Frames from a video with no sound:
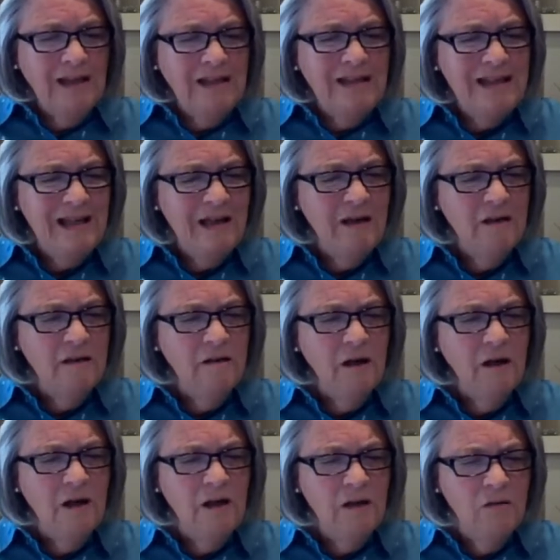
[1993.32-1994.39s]
Yeah,
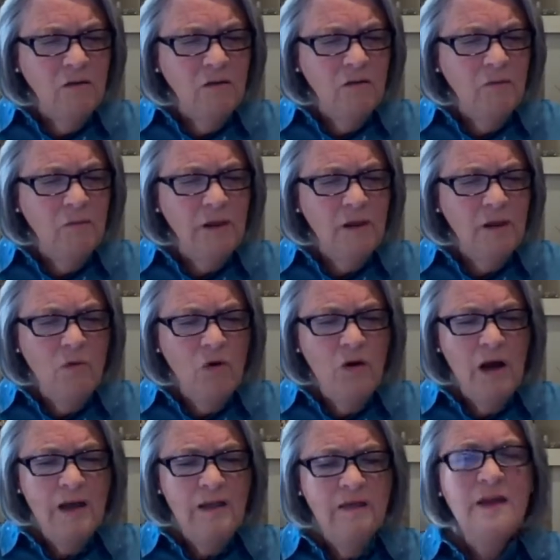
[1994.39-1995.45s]
I know, but the more
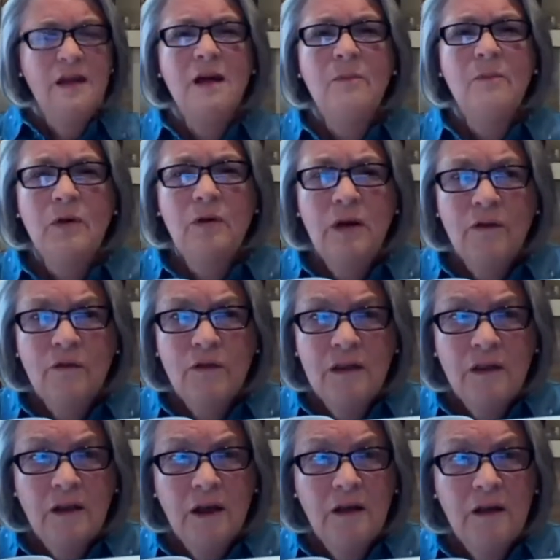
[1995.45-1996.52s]
I think about
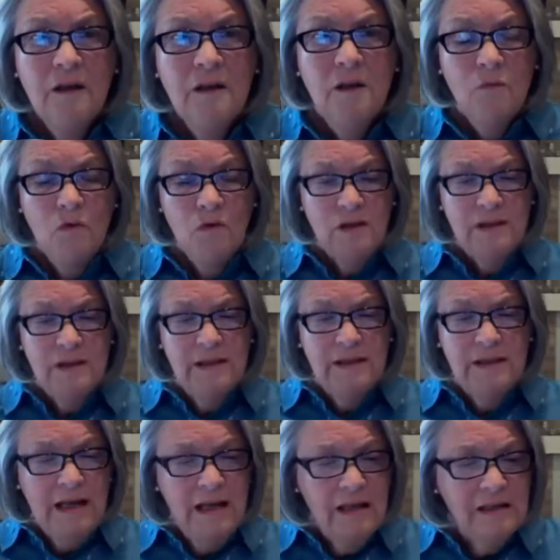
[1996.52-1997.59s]
everything, the worse it
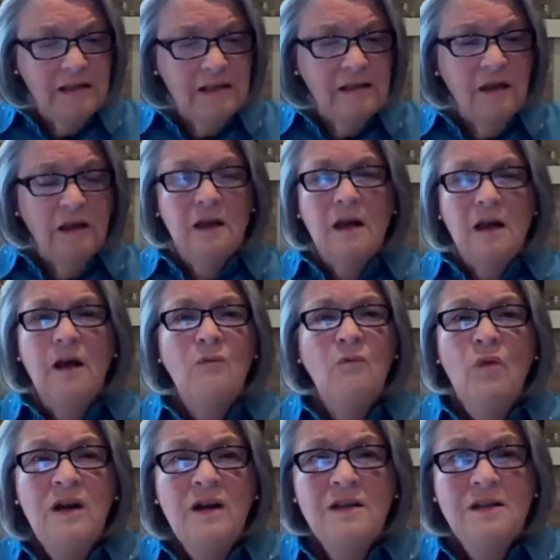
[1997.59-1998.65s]
gets. And
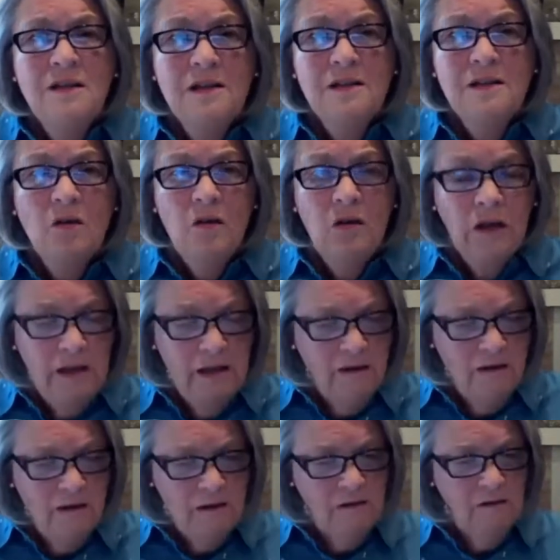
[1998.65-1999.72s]
when does this all
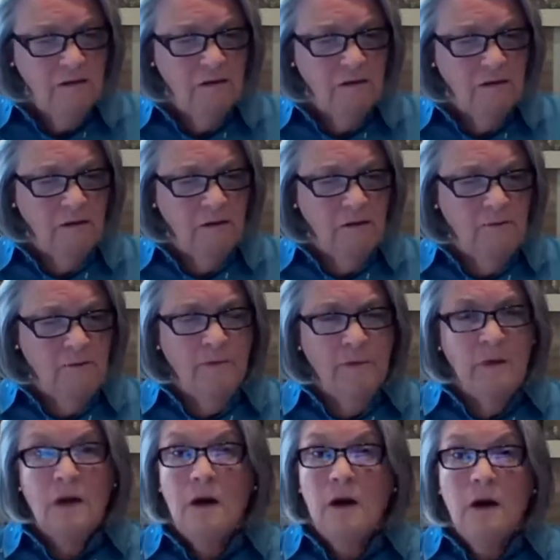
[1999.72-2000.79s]
end?
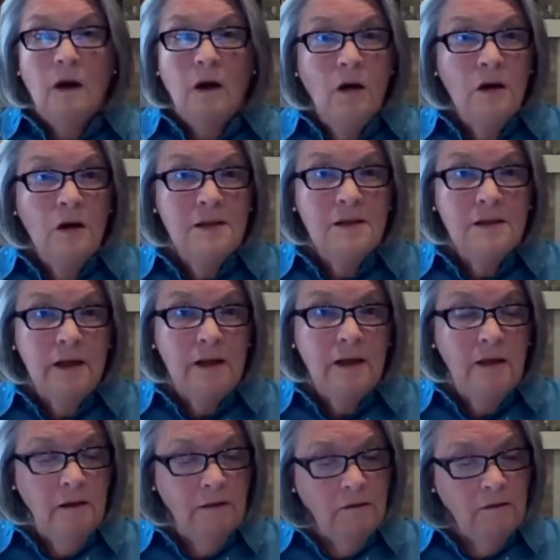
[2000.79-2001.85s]

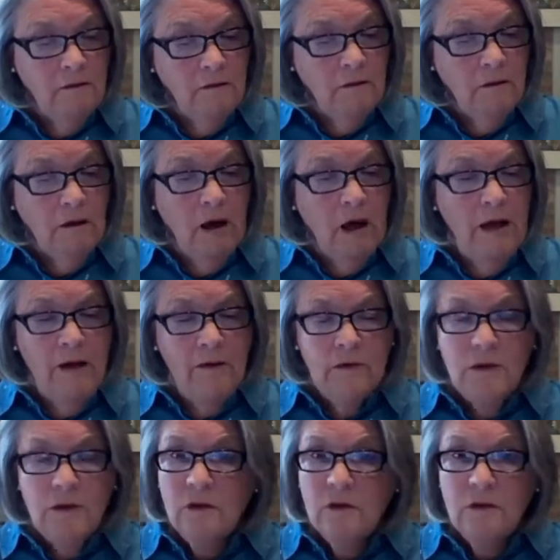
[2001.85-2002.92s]
Honestly, I
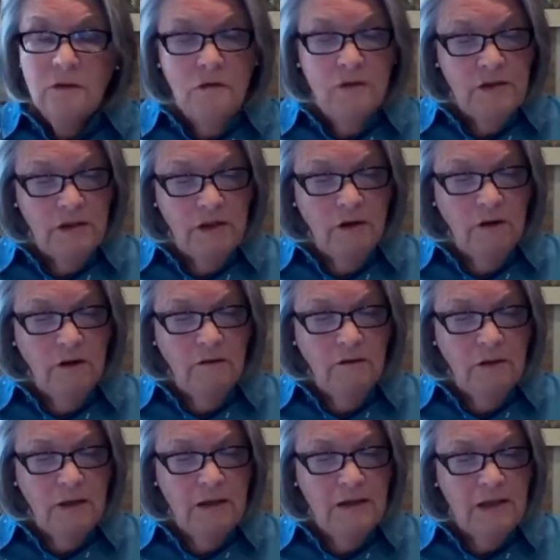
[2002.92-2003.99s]
haven't a clue, Sarah.
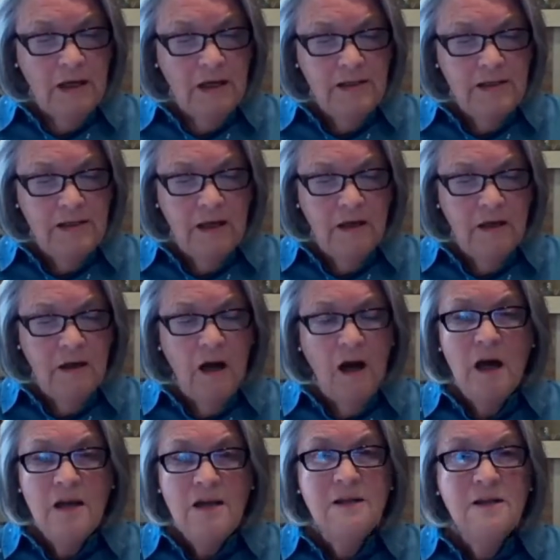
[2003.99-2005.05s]
As I said,
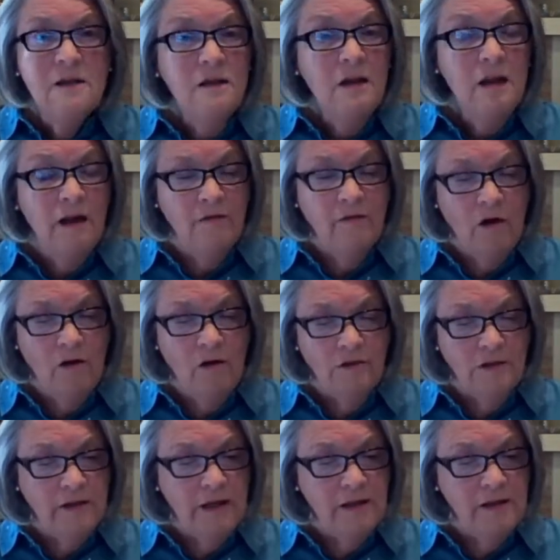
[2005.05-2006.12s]
I still have
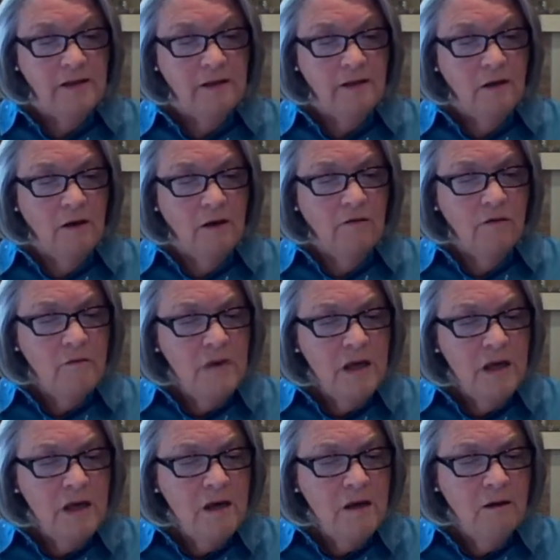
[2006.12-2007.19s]
awful days. For
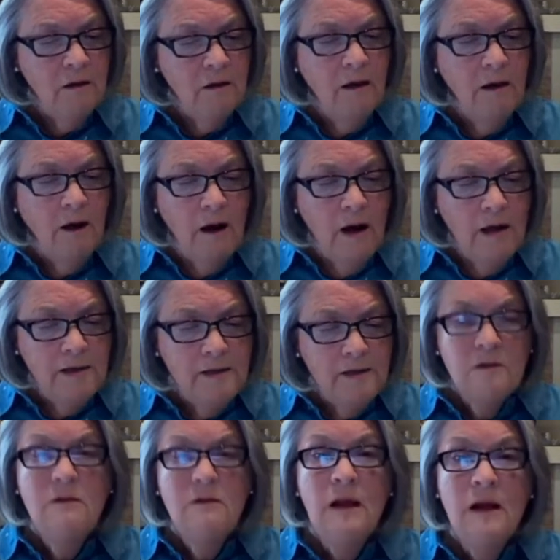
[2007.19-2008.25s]
me, I
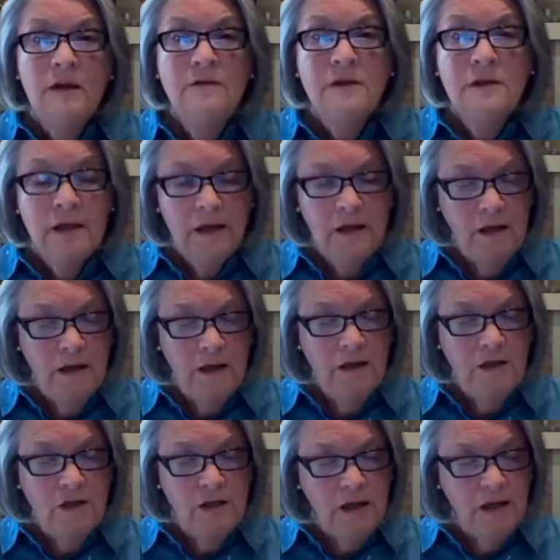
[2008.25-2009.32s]
still have to take
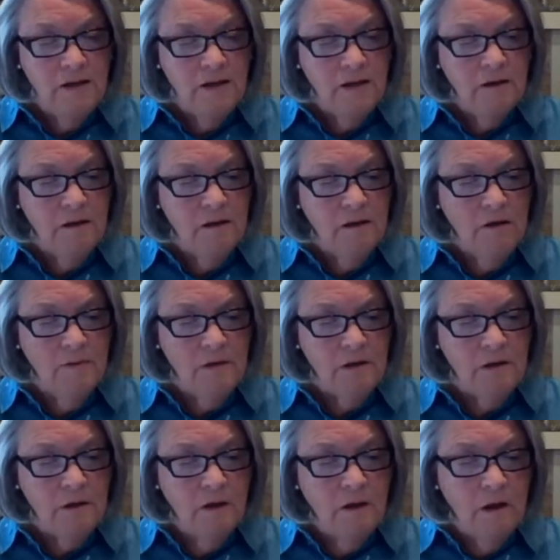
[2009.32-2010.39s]
each day as it
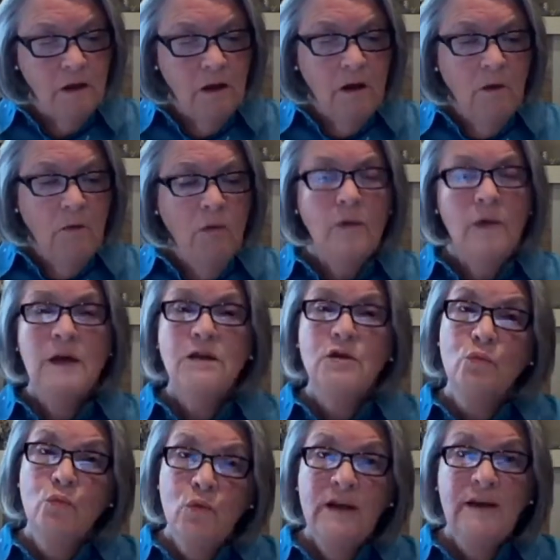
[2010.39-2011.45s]
comes. Well,
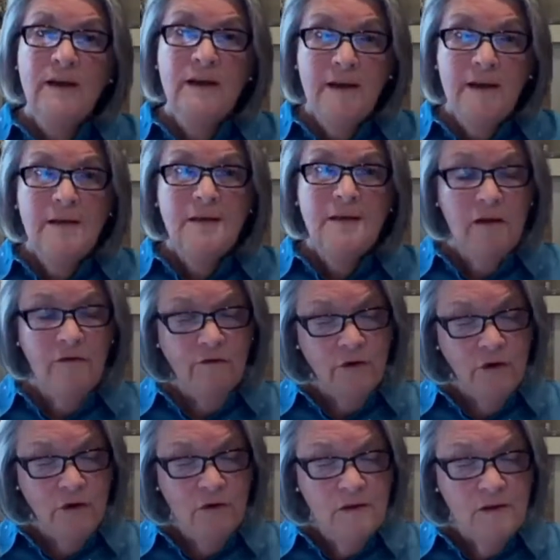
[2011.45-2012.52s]
that's really easy for
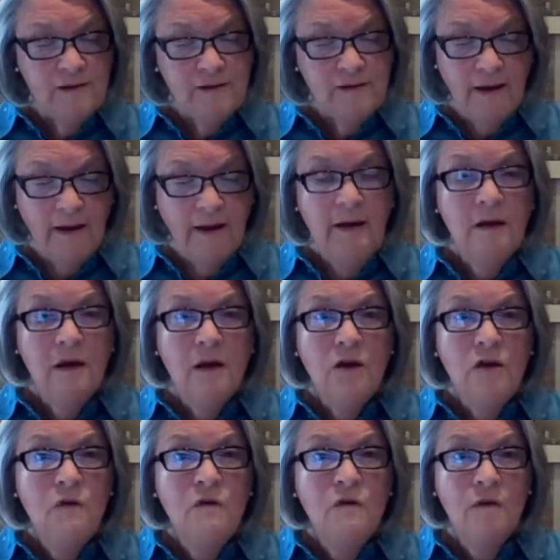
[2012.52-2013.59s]
you to say.
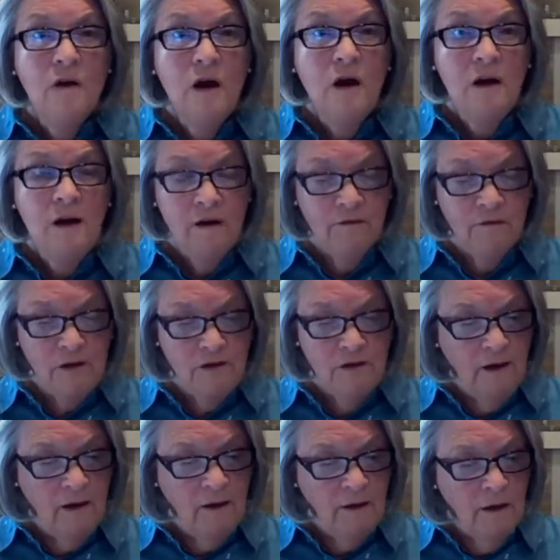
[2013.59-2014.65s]
You've got
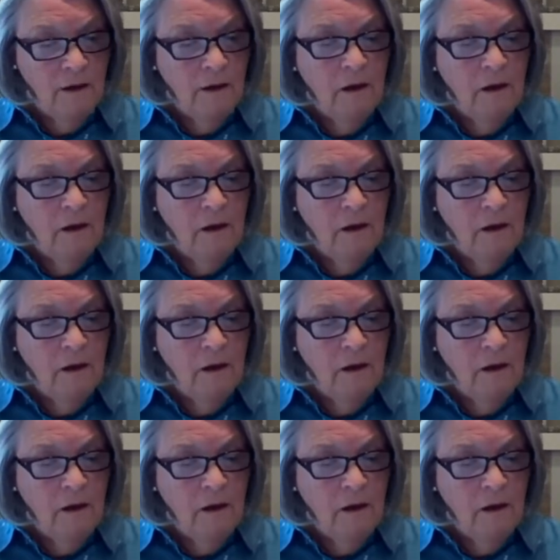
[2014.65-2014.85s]
everything.